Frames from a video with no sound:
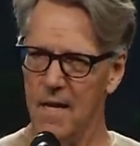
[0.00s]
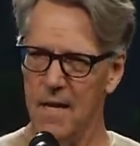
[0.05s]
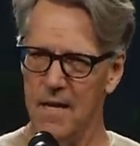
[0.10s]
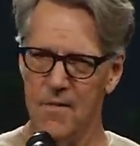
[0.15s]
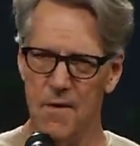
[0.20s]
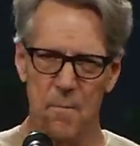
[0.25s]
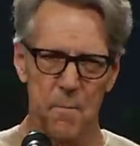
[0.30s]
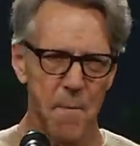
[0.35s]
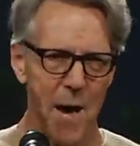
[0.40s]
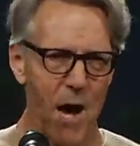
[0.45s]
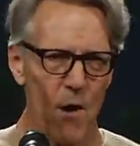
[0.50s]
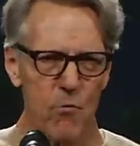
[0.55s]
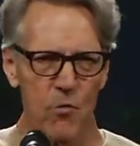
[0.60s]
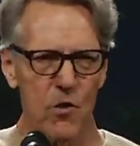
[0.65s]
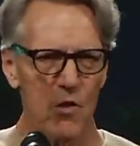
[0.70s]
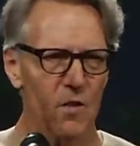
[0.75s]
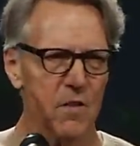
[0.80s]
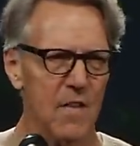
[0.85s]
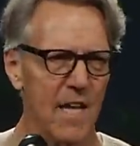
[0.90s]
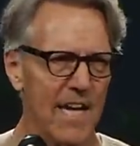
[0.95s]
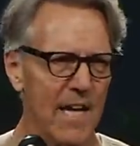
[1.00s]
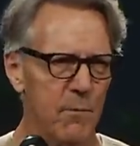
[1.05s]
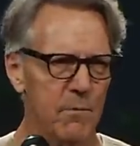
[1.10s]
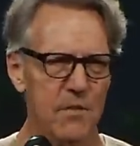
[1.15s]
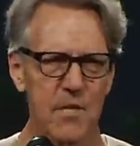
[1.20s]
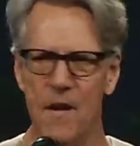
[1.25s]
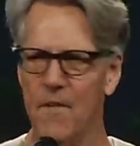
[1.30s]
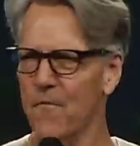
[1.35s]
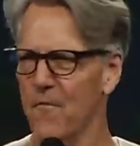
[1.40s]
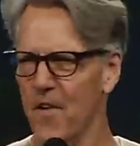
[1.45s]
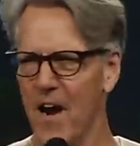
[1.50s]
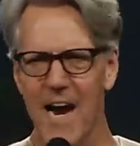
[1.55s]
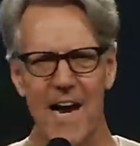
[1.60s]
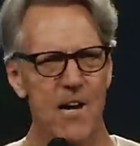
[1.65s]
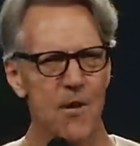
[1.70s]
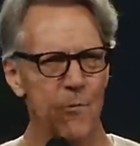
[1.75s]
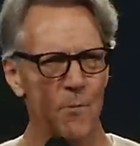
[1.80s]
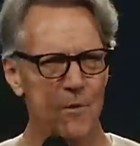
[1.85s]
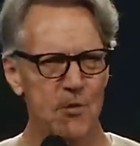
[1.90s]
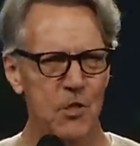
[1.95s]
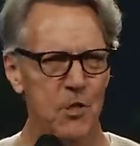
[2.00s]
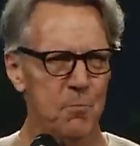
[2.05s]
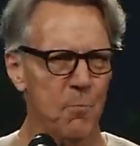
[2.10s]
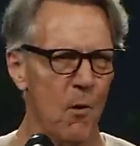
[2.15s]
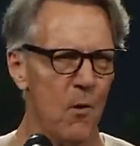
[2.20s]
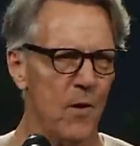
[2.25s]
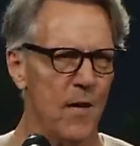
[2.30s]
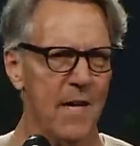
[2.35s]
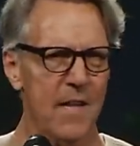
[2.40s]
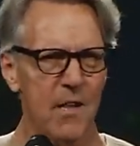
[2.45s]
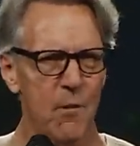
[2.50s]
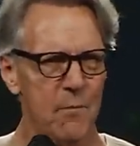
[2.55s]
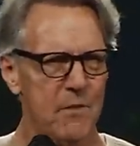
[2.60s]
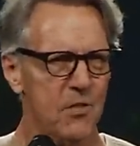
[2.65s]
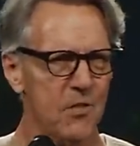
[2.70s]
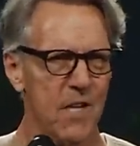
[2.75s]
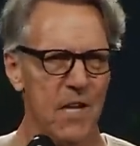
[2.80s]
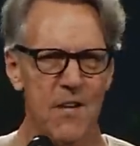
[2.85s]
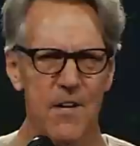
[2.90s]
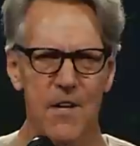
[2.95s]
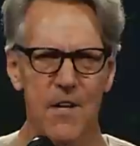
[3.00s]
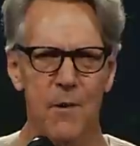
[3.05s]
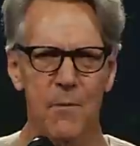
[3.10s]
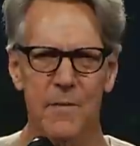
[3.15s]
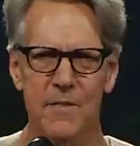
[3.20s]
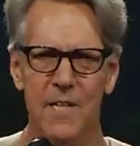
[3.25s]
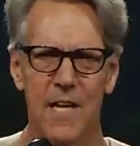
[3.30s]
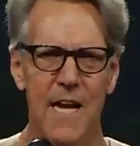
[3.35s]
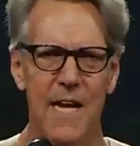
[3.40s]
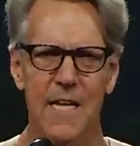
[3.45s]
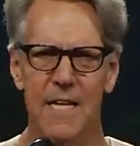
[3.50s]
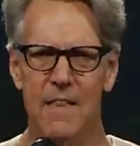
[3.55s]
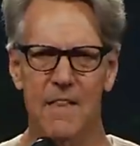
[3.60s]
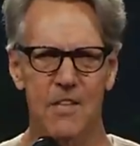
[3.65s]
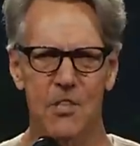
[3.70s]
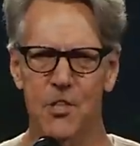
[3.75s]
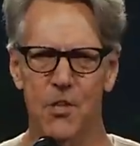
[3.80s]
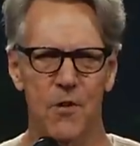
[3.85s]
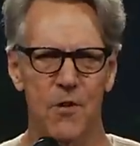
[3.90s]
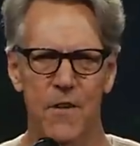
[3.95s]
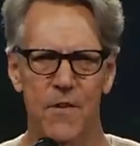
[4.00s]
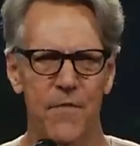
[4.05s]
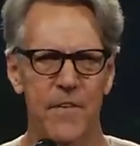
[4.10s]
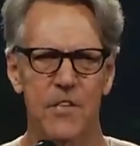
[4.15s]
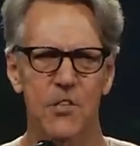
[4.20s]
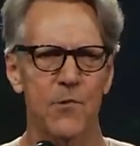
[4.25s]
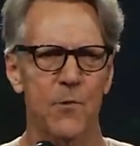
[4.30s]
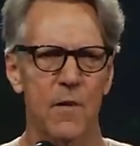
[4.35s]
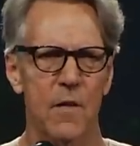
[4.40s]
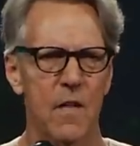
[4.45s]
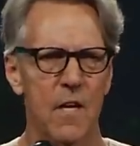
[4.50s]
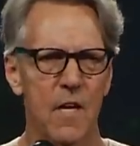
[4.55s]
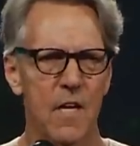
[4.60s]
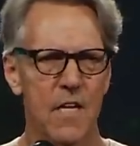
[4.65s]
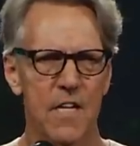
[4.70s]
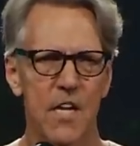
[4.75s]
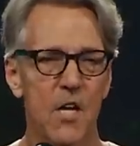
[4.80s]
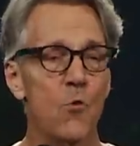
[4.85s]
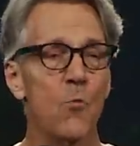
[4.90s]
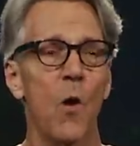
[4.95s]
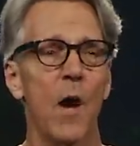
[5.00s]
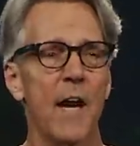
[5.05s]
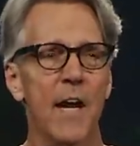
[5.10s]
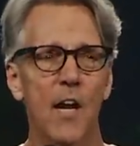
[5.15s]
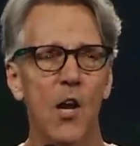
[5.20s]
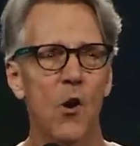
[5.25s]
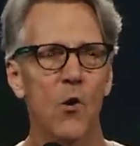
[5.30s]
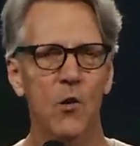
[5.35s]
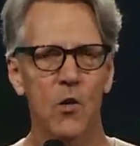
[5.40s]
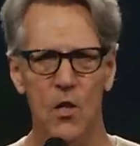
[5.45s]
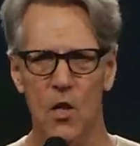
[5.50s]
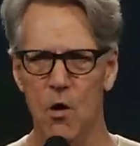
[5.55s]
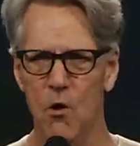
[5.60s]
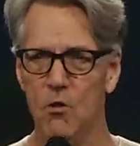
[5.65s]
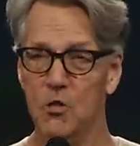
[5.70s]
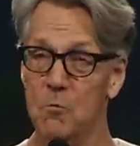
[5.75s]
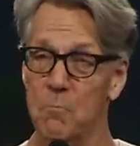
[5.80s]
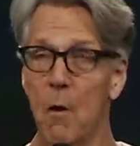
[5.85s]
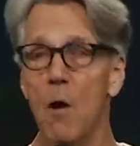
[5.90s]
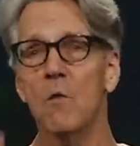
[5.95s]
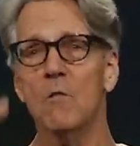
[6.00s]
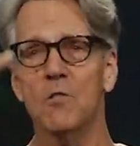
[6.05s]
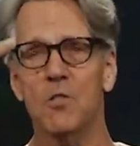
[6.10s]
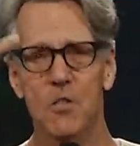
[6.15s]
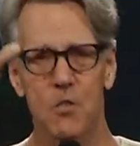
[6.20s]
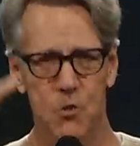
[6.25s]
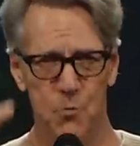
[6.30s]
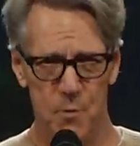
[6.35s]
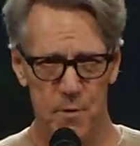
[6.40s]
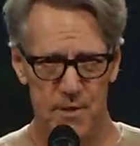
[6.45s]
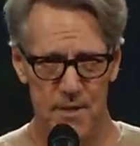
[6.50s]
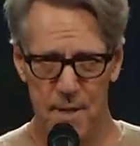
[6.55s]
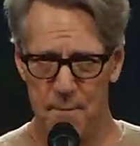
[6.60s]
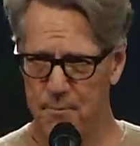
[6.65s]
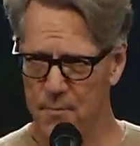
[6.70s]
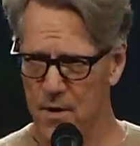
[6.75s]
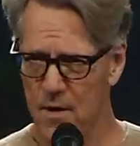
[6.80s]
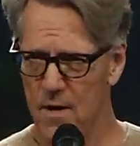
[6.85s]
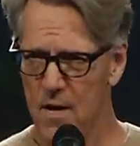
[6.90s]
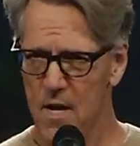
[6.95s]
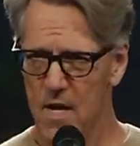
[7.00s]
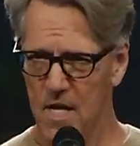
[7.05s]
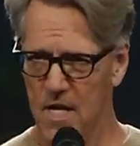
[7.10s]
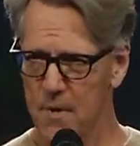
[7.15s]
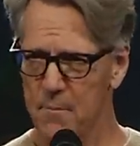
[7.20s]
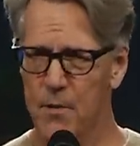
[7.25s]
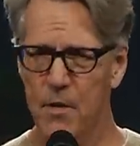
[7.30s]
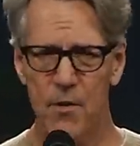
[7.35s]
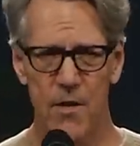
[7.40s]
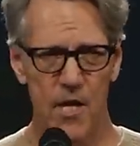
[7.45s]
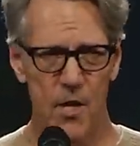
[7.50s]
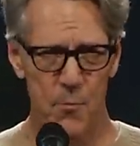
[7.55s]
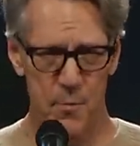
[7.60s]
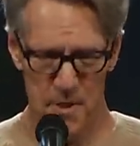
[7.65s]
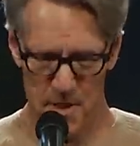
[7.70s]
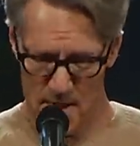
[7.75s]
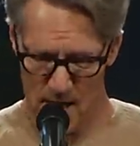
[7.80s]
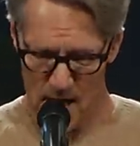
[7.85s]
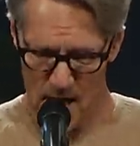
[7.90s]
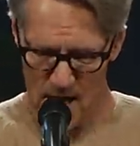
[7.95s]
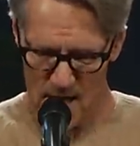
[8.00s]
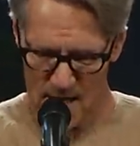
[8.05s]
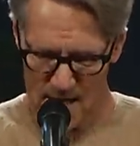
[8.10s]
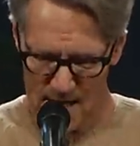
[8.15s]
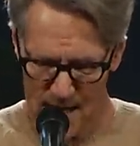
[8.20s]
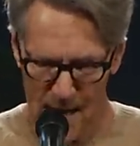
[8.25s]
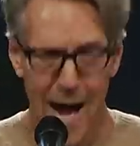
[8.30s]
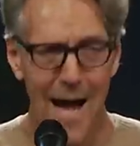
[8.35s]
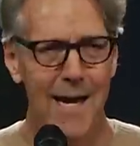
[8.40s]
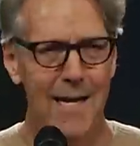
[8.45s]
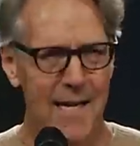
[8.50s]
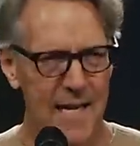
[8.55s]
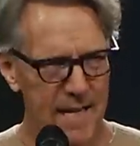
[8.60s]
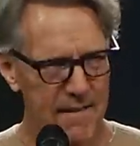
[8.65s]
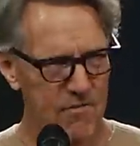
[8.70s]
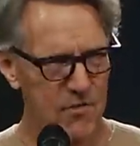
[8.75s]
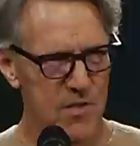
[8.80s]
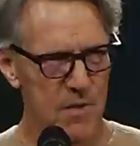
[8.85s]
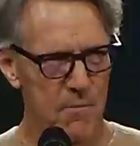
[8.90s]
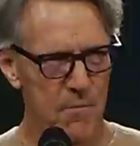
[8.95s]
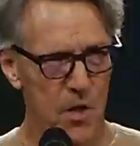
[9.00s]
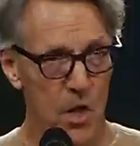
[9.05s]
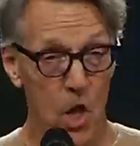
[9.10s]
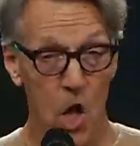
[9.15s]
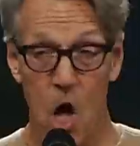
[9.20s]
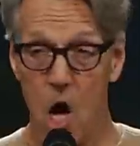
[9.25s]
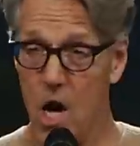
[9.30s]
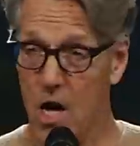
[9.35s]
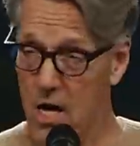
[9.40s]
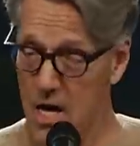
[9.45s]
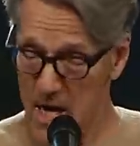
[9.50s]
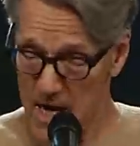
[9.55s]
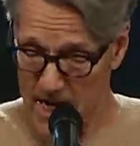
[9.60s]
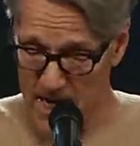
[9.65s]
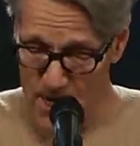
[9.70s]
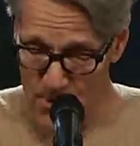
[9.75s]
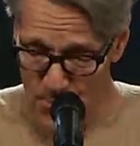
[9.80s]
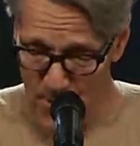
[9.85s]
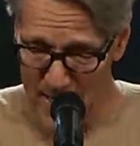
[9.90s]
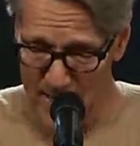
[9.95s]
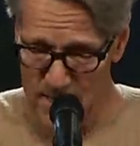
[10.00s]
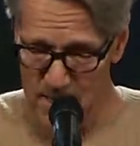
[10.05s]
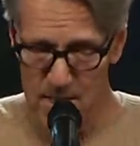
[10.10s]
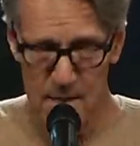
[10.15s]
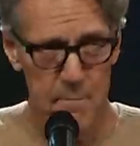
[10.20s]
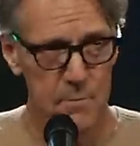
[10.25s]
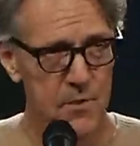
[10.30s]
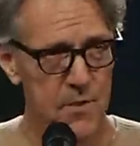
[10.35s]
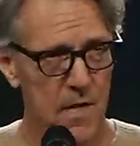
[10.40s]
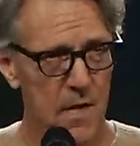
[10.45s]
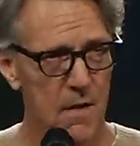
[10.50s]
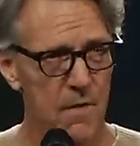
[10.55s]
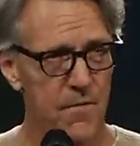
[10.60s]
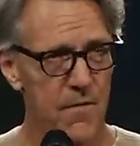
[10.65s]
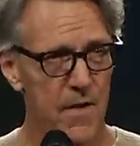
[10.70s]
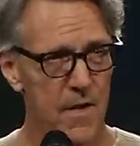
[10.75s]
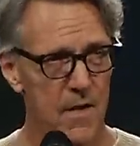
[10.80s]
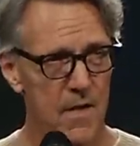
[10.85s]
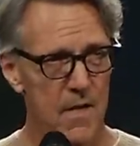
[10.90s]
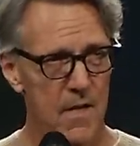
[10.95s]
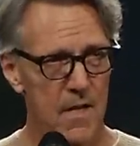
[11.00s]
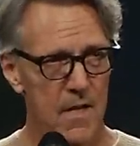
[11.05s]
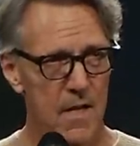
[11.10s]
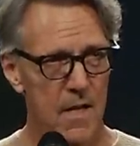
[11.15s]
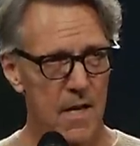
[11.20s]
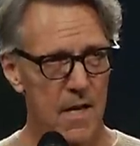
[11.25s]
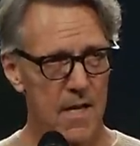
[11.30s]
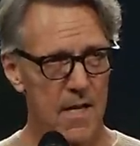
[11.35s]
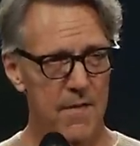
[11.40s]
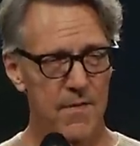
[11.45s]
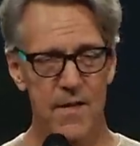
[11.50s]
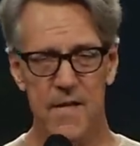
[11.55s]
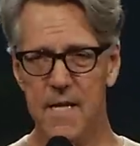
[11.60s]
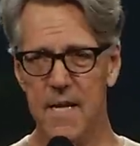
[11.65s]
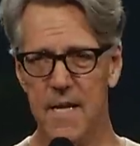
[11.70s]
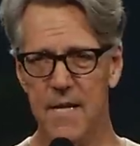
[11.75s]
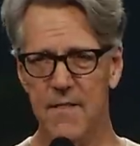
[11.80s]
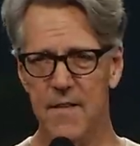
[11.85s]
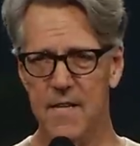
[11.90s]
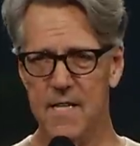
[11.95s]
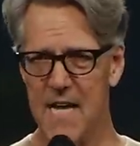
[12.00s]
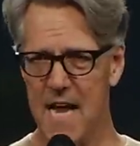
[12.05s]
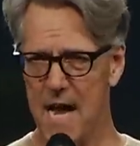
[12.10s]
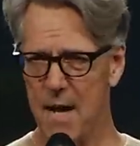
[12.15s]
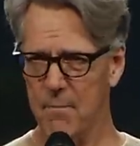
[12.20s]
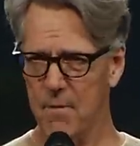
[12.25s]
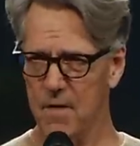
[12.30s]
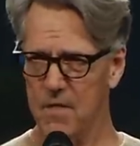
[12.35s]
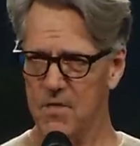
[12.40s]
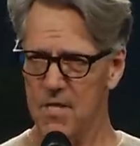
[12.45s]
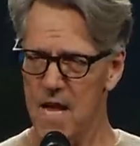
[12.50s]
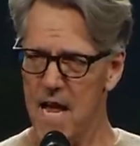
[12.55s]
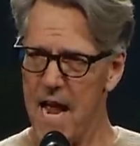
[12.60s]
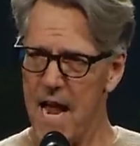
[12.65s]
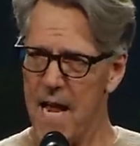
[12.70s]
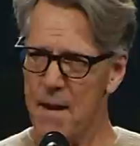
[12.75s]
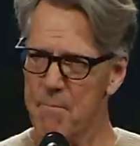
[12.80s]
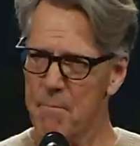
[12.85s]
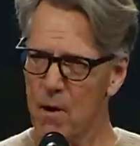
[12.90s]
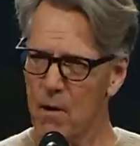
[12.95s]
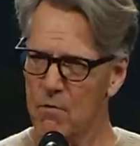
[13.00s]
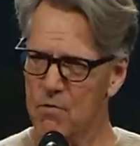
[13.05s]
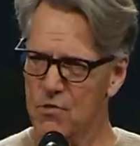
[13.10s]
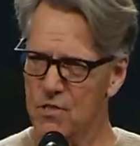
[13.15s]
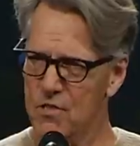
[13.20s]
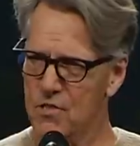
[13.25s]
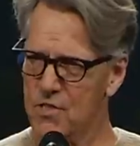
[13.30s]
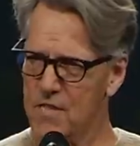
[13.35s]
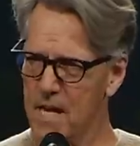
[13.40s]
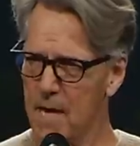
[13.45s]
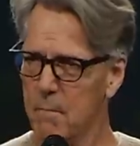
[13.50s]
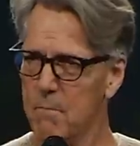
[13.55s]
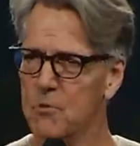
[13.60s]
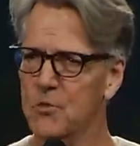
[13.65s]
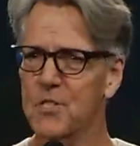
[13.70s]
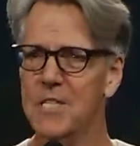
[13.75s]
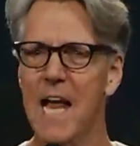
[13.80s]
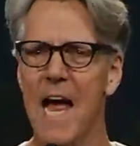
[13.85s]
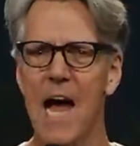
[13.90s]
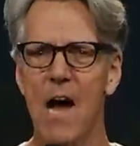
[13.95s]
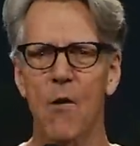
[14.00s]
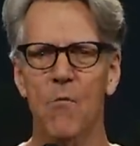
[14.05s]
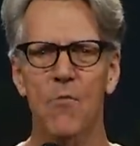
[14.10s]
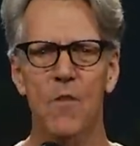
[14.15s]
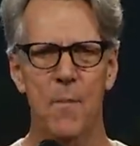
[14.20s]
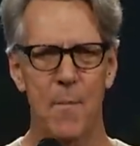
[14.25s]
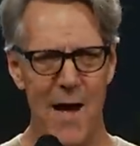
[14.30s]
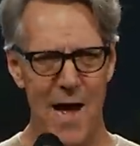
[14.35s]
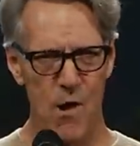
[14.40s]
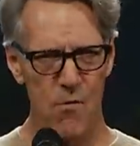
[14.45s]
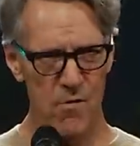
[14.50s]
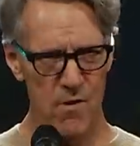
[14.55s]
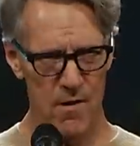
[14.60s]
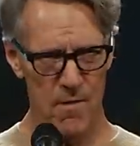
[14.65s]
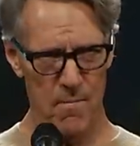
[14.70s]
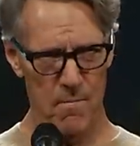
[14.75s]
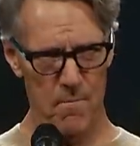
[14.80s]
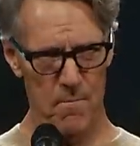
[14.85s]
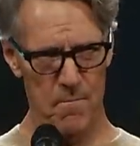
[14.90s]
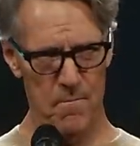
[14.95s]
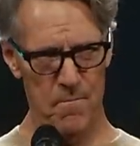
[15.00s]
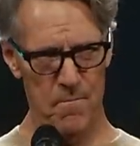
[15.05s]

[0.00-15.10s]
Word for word: Uh, the mountain looked like it was on fire. It was smoking. There was thunder. There was lightning. The children of Israel didn't want to go close. Moses was up there communing with God. God gives him the law. He writes it himself uh, in, the, in the tablets. And Moses comes down the mountain.